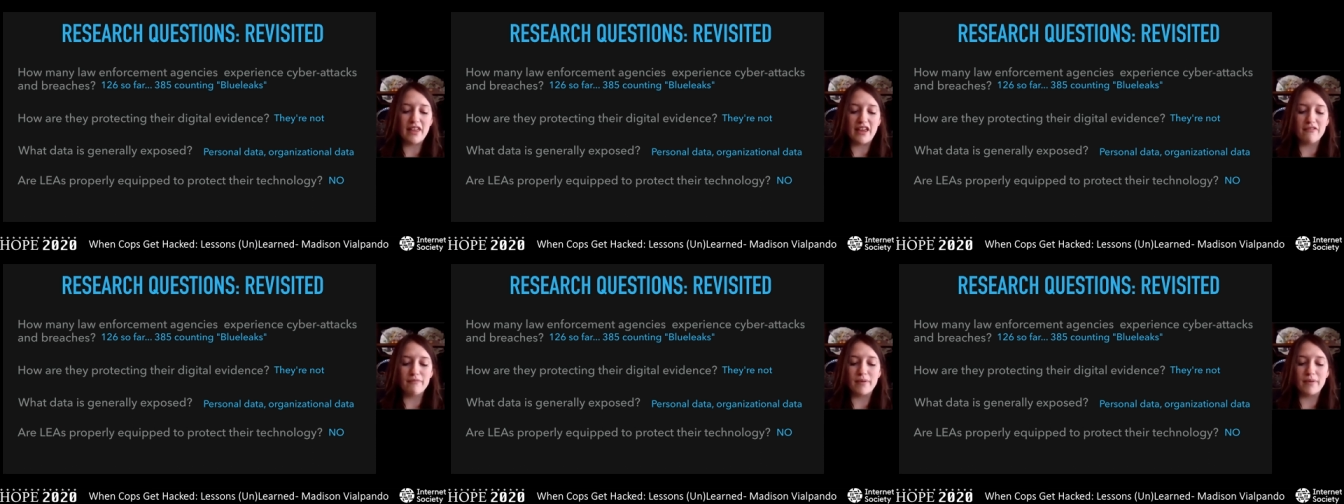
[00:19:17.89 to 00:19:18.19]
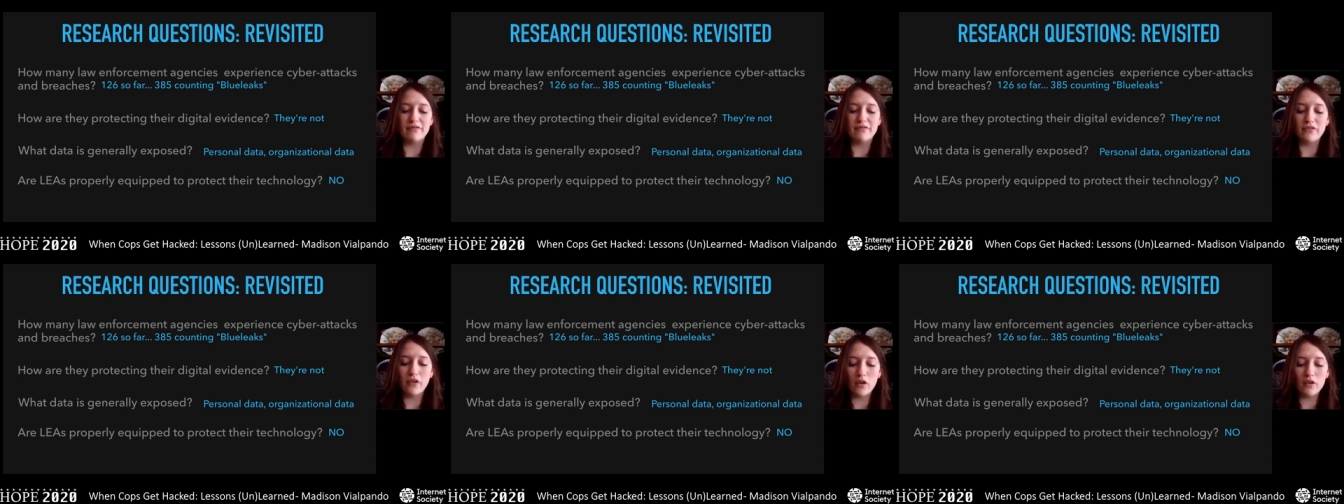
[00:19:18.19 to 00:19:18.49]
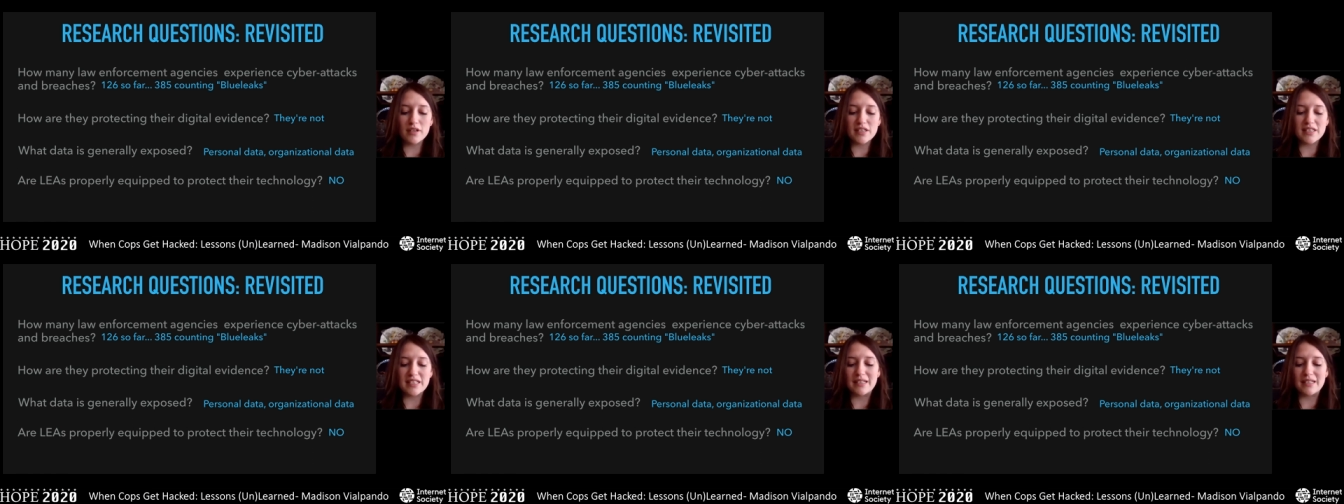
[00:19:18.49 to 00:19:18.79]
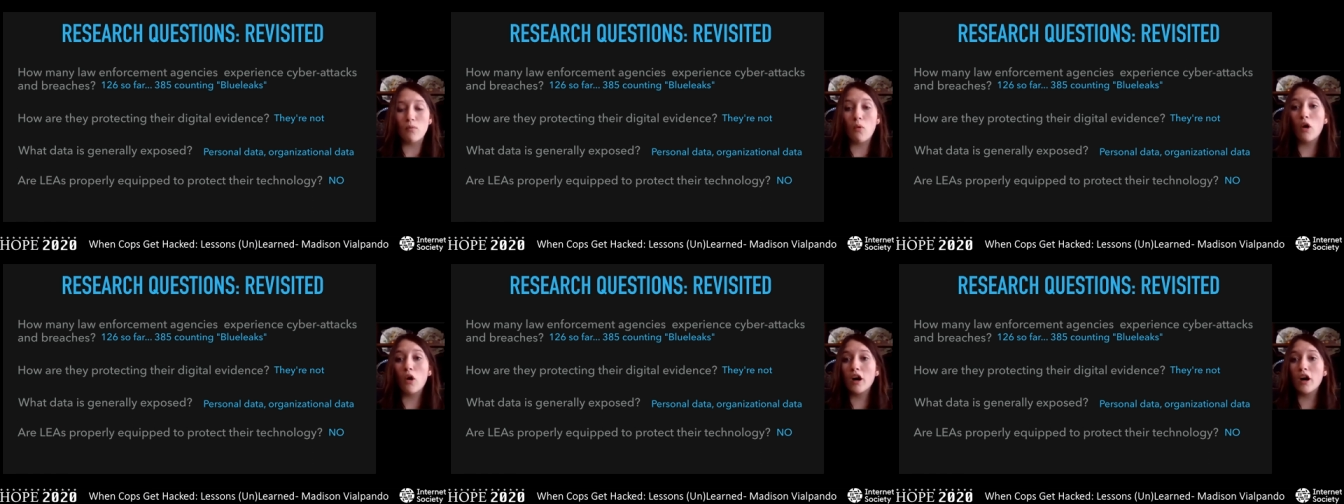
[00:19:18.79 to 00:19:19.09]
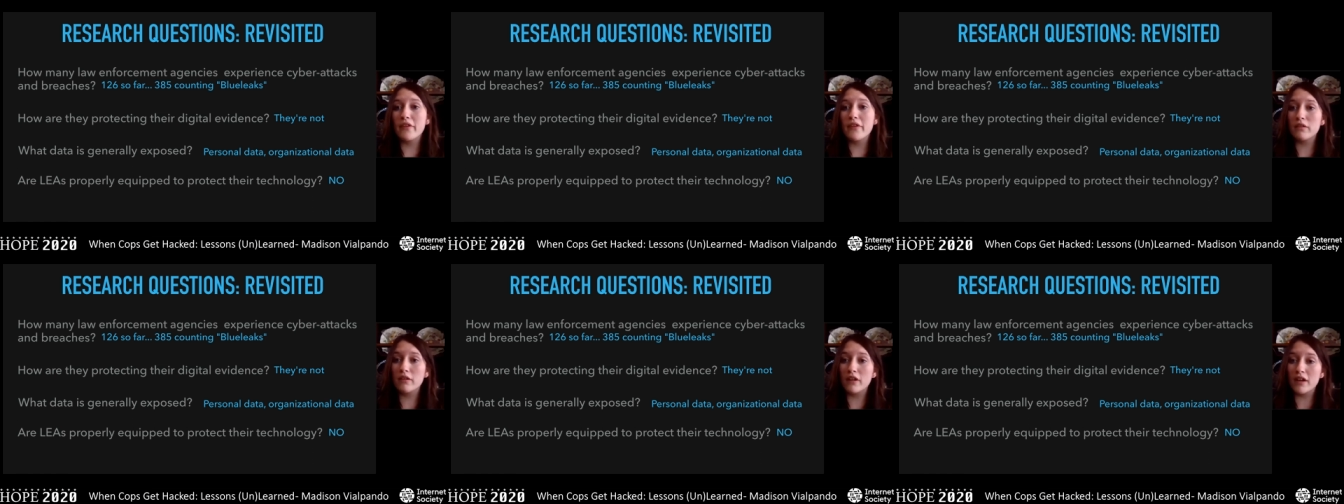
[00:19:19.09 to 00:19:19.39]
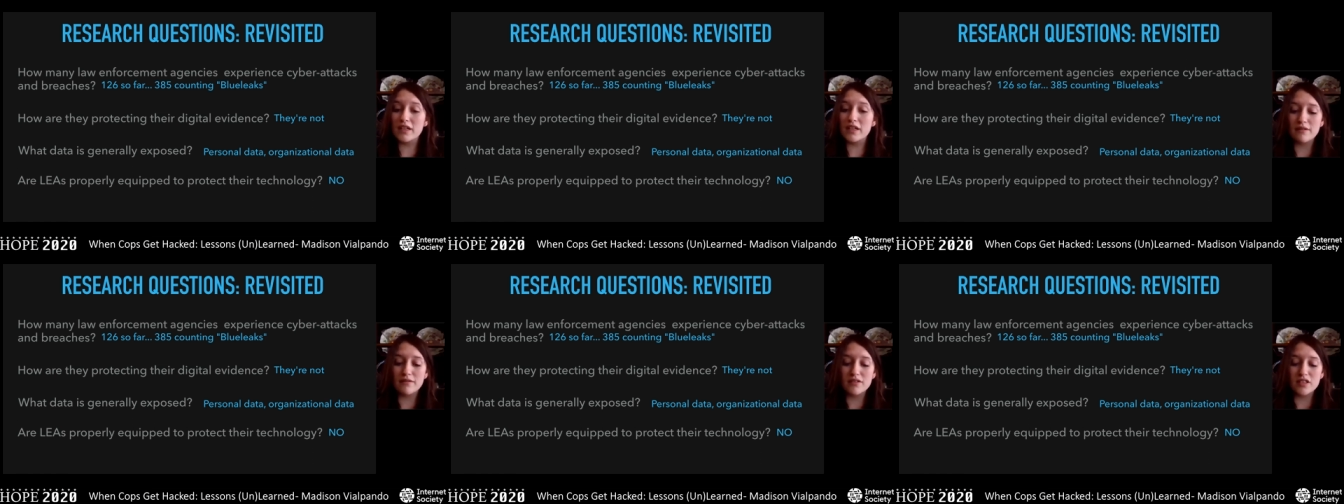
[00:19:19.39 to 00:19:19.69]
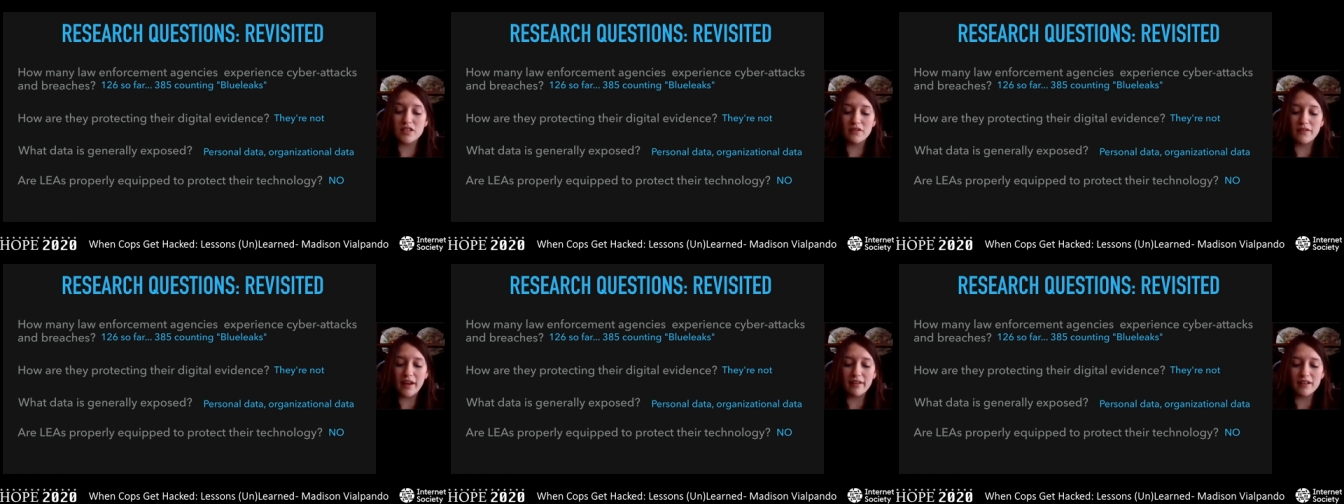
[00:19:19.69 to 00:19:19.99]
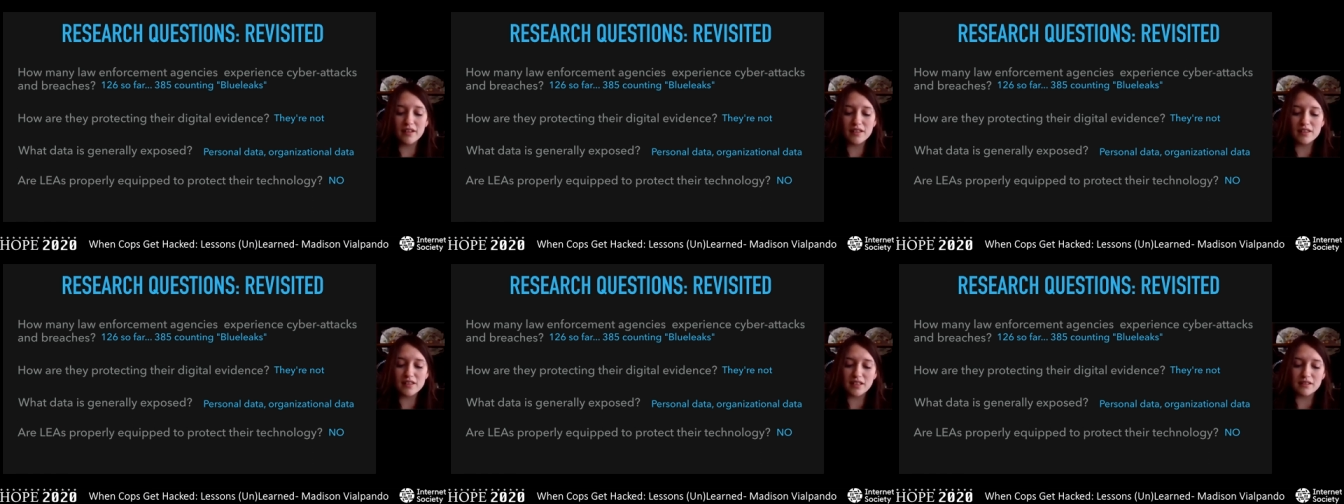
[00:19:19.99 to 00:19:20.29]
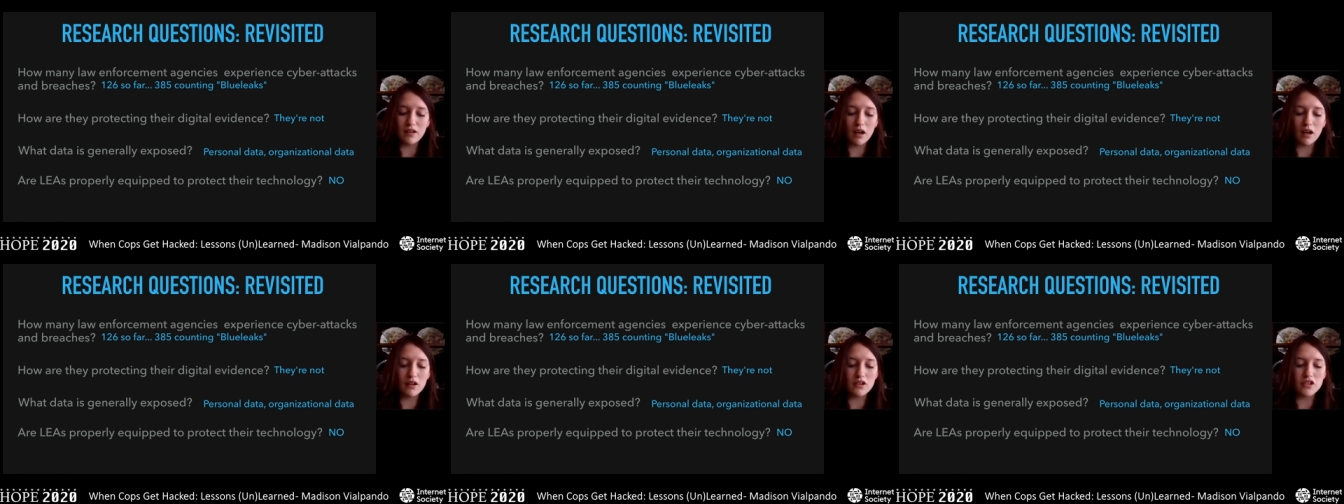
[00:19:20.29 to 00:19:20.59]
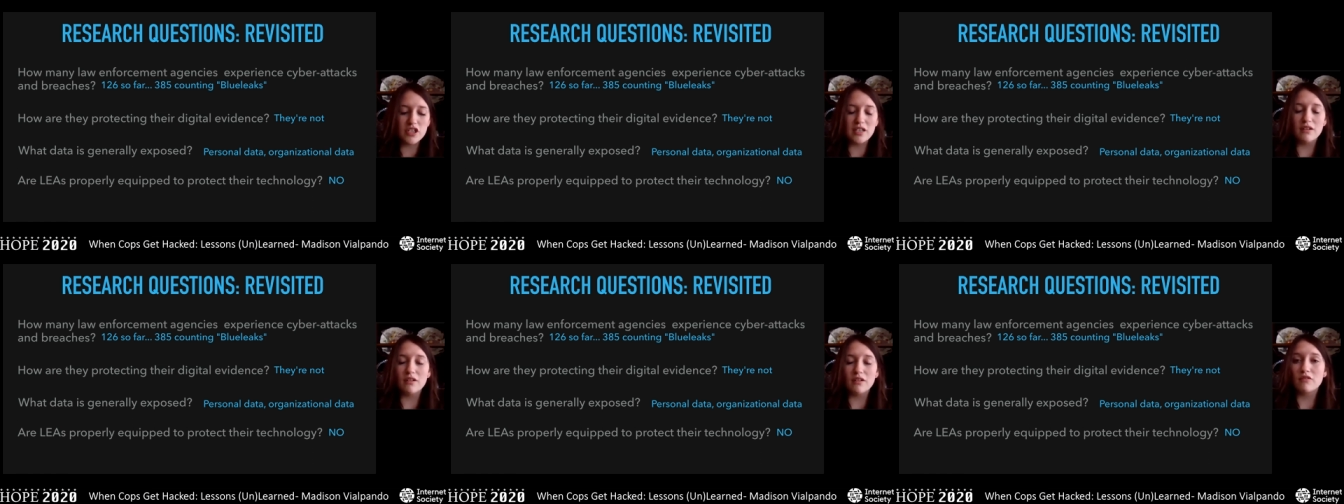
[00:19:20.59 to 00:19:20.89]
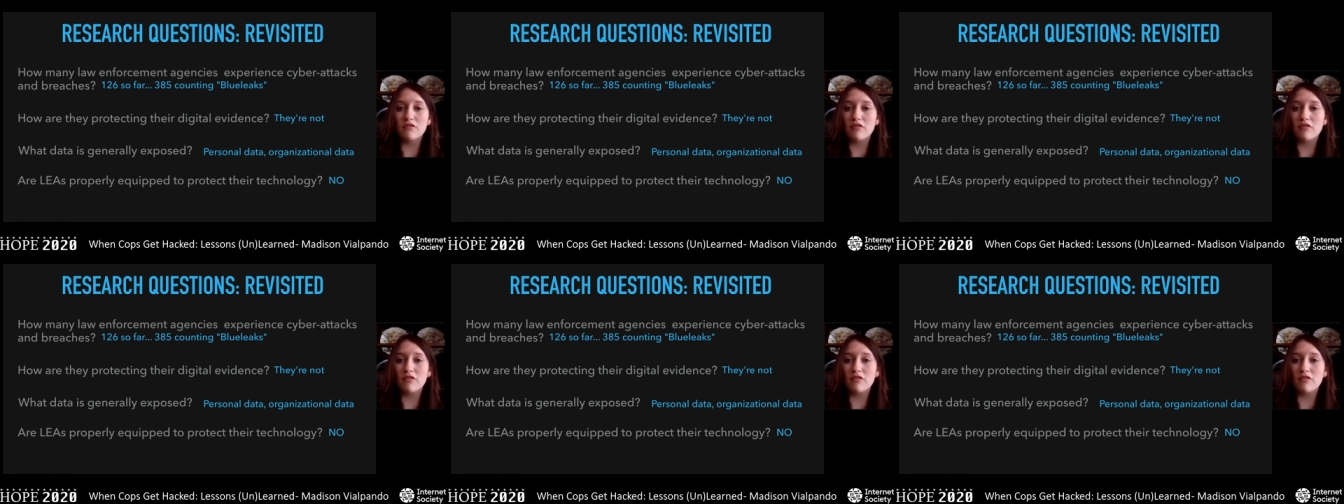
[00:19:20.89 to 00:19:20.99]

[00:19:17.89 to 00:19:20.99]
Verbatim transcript: they've been focusing more on the looks of surveillance technology